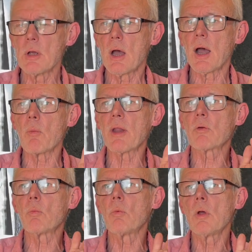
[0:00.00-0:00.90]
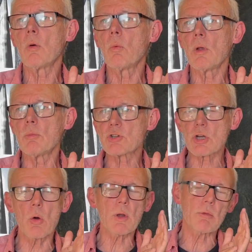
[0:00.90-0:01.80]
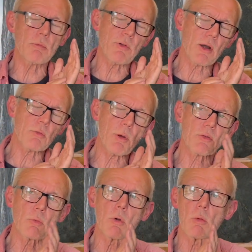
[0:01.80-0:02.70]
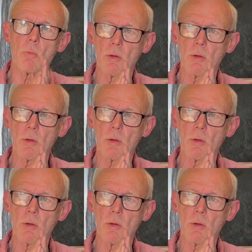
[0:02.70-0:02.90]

It was shown in various parts of the world.